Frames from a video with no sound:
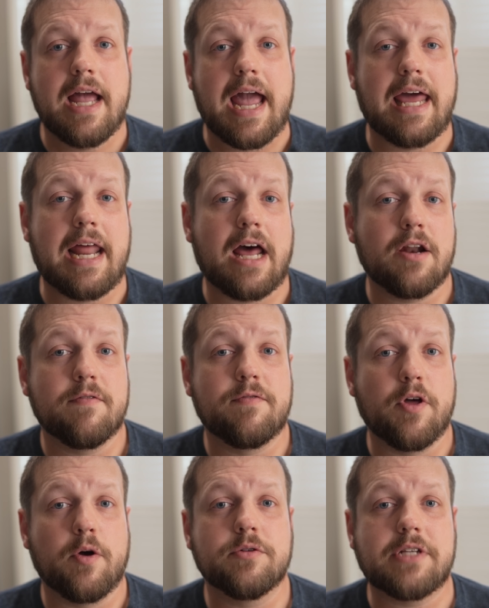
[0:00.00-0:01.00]
And out of
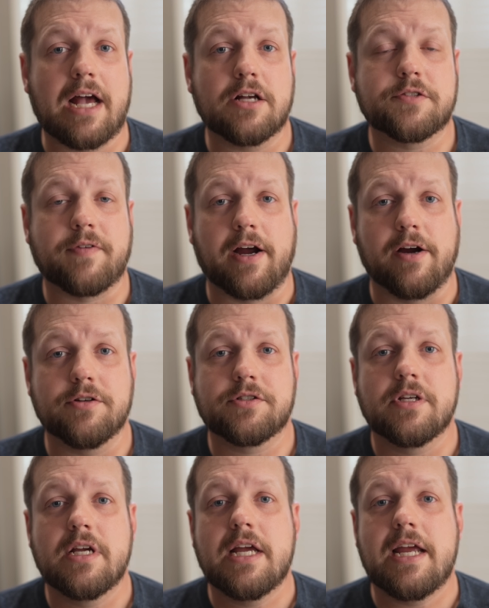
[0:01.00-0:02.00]
those house
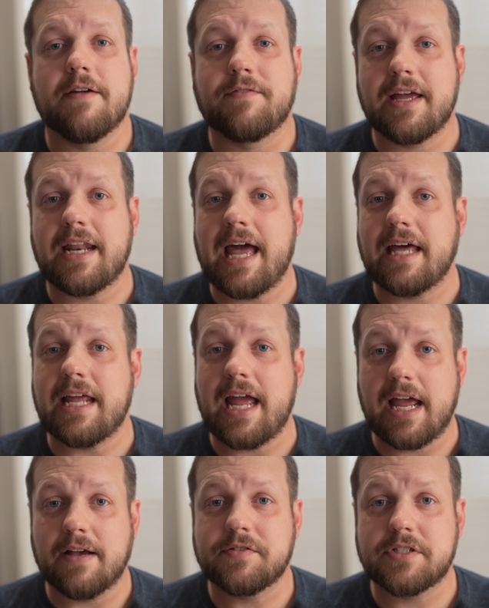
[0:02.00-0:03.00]
fires, if they had had
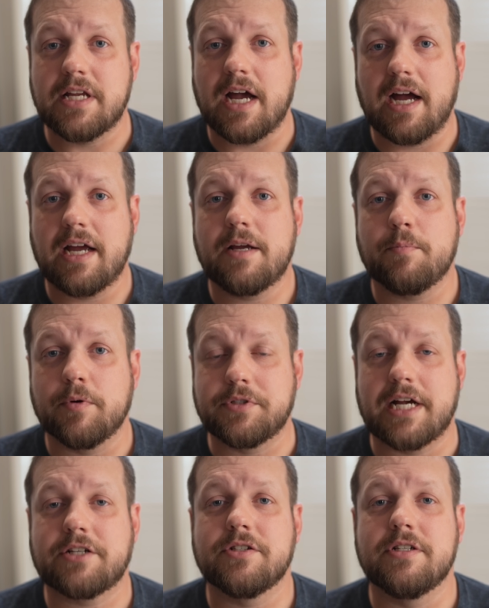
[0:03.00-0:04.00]
AFCI
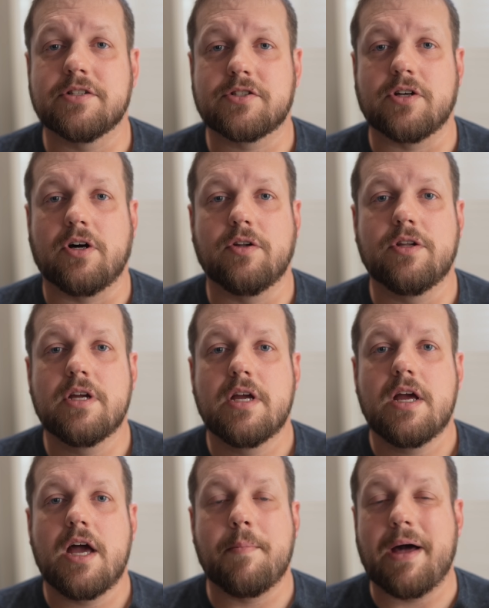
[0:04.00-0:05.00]
protection installed,
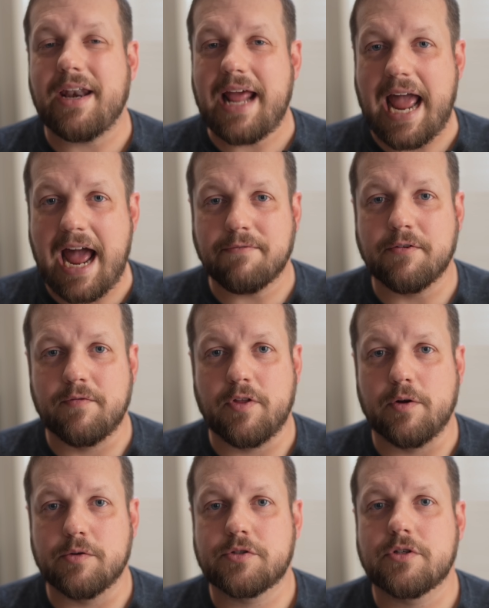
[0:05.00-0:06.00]
about half of
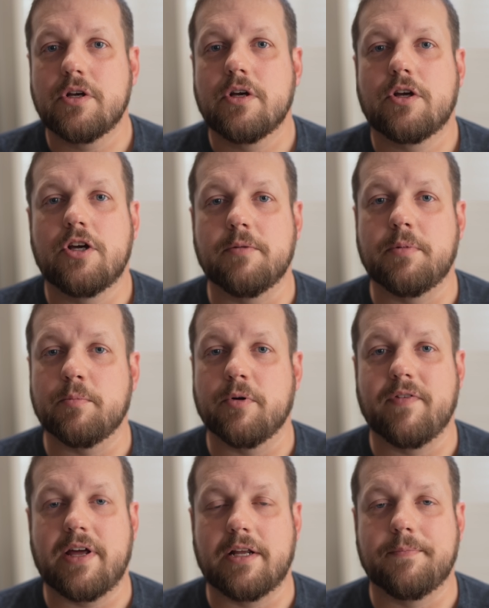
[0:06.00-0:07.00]
those could have been
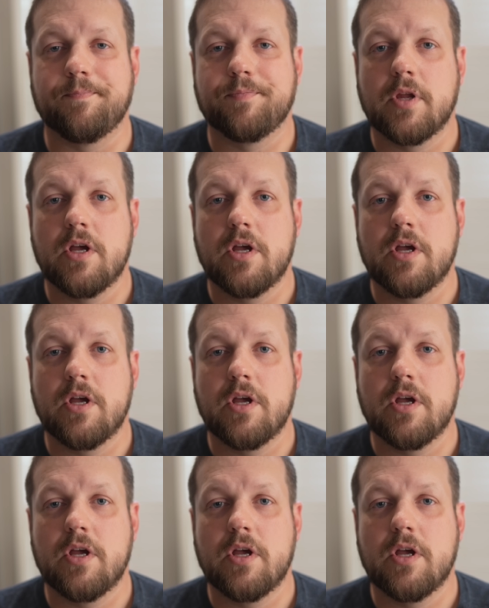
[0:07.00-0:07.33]
prevented.